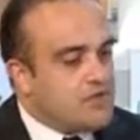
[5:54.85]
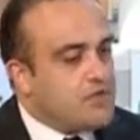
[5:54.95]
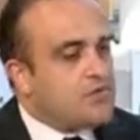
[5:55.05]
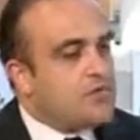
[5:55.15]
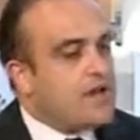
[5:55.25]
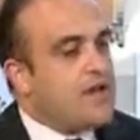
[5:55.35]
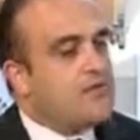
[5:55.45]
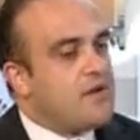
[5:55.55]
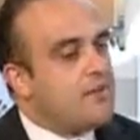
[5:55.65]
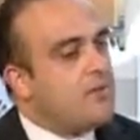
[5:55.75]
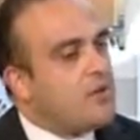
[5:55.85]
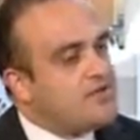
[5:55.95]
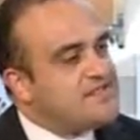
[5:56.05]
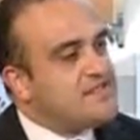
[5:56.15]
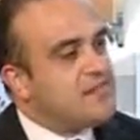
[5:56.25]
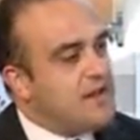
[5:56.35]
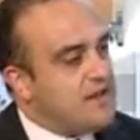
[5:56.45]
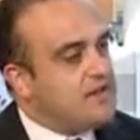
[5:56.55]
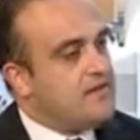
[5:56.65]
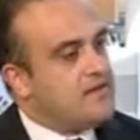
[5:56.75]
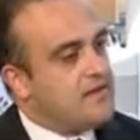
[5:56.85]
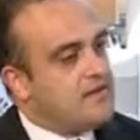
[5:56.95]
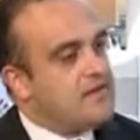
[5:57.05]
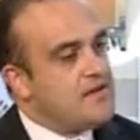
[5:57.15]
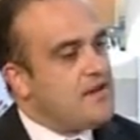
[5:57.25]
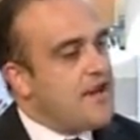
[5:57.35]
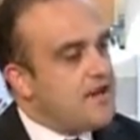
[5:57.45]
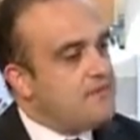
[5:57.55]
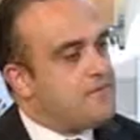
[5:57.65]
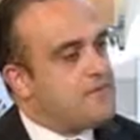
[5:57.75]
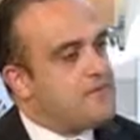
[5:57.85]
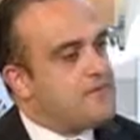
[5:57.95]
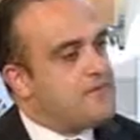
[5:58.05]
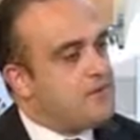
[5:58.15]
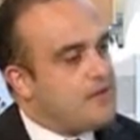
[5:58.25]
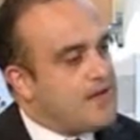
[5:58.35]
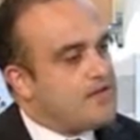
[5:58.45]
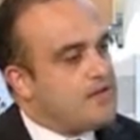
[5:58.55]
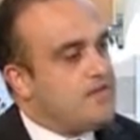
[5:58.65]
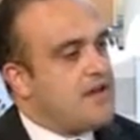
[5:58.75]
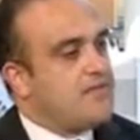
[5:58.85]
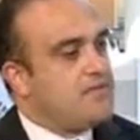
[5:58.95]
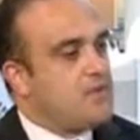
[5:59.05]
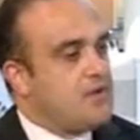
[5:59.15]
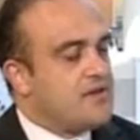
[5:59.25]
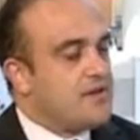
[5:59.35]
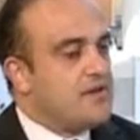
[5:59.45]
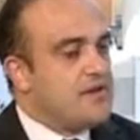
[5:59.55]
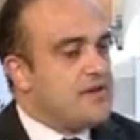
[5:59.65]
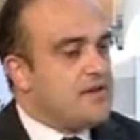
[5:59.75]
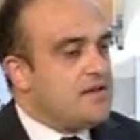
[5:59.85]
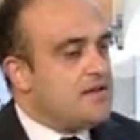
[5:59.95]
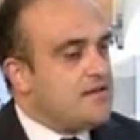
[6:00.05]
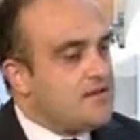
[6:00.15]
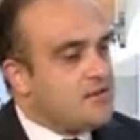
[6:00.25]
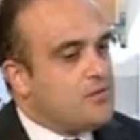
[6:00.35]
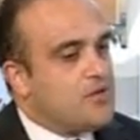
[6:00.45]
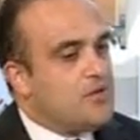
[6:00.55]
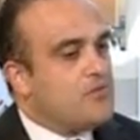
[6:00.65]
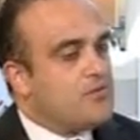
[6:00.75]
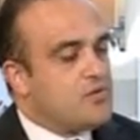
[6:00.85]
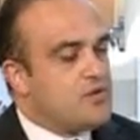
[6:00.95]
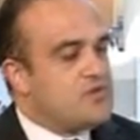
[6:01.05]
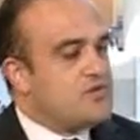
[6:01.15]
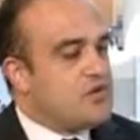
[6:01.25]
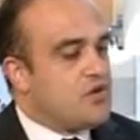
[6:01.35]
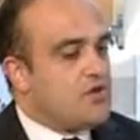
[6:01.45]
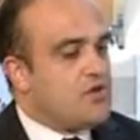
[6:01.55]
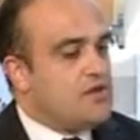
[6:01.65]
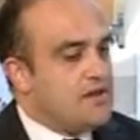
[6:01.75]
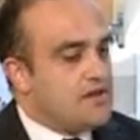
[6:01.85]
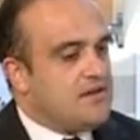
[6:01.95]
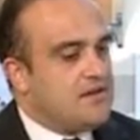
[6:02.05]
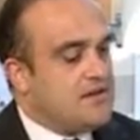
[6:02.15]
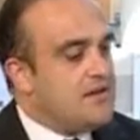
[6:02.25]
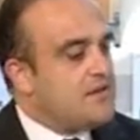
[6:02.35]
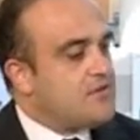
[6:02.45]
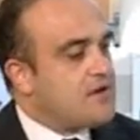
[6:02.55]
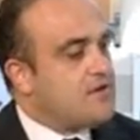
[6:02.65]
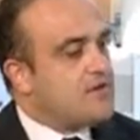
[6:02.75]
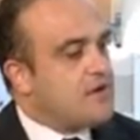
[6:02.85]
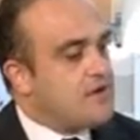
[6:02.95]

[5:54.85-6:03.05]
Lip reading: euro area policy making effort, collective effort, including, of course, the key creditor